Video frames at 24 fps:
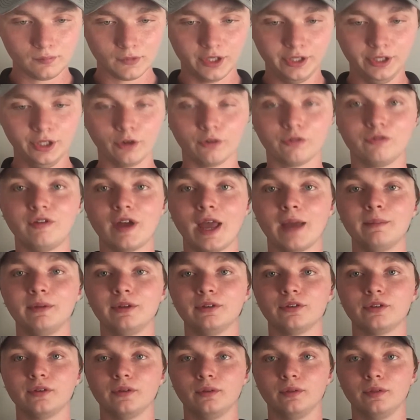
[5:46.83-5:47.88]
you know,
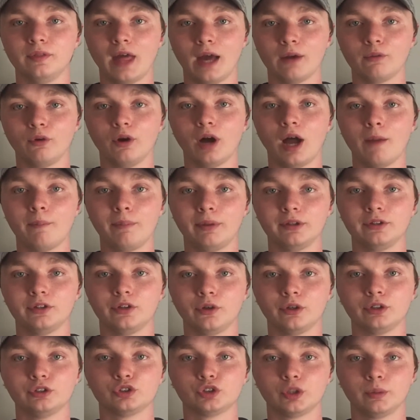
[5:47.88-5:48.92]
famines that will happen
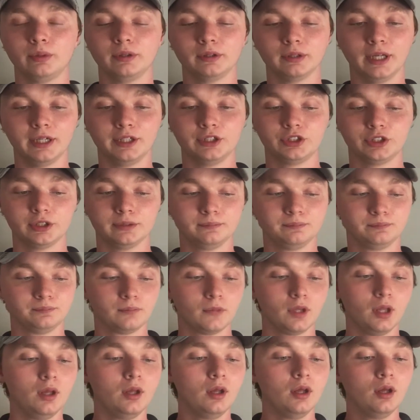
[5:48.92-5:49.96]
during tribulation.
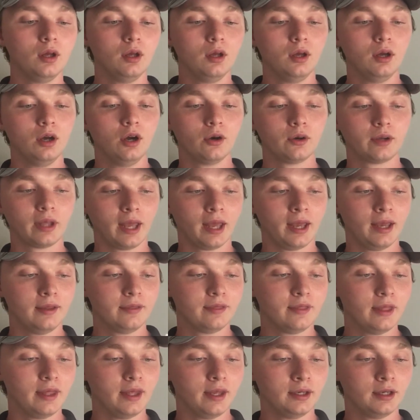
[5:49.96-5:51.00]
Okay,
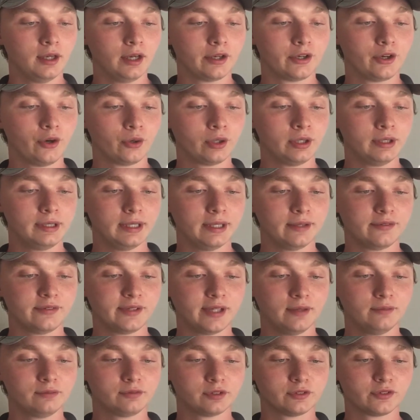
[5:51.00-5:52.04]
and then according to
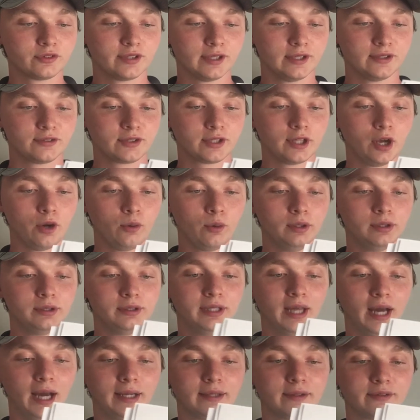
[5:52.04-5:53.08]

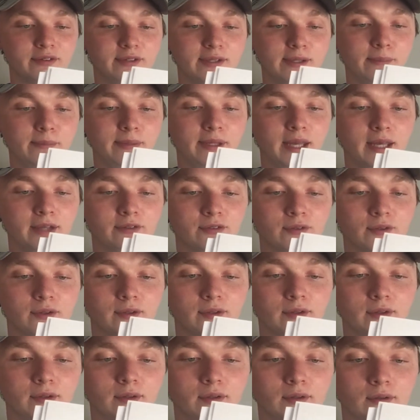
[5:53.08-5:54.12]

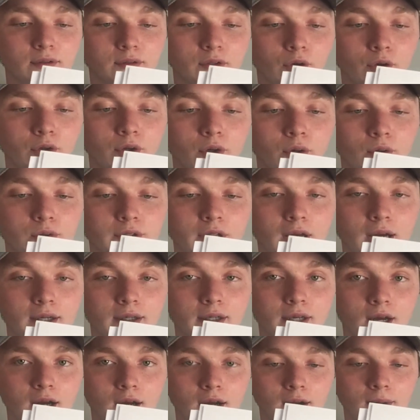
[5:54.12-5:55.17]

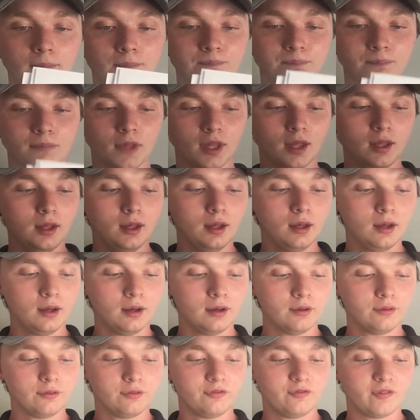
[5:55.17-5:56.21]
sanfrancisco.cbslocal.com,
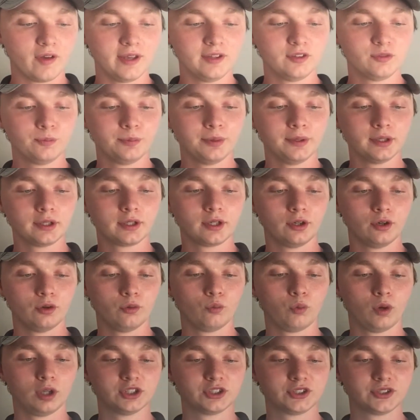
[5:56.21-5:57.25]
Facebook
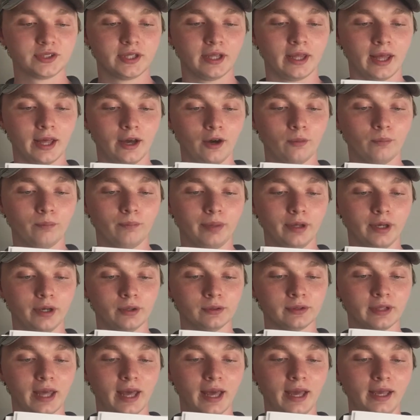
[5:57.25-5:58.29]
wants to help
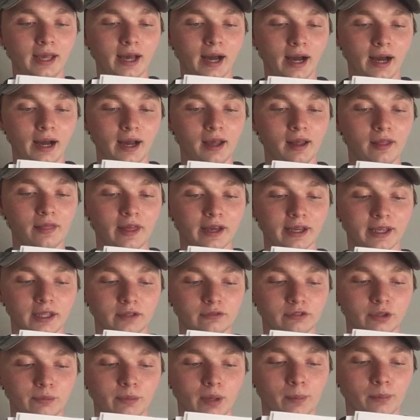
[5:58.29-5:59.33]
build AI that can
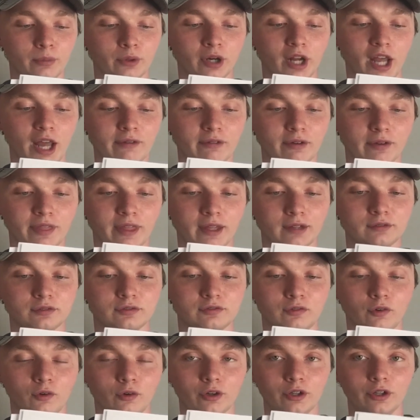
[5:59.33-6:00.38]
remember everything
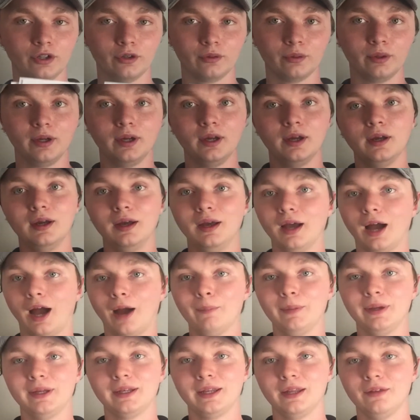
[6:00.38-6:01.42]
for you. I
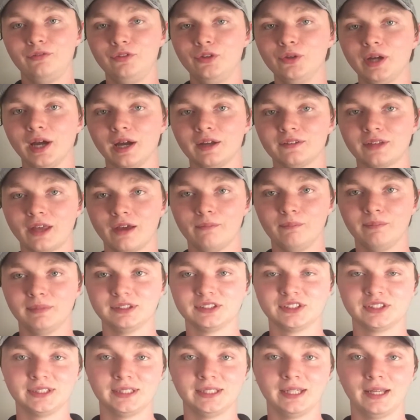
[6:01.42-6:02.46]
mean, if you guys haven't been
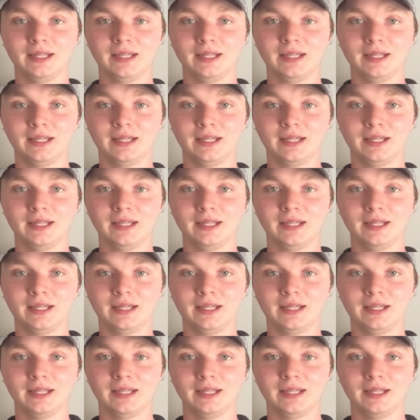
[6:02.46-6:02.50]
seeing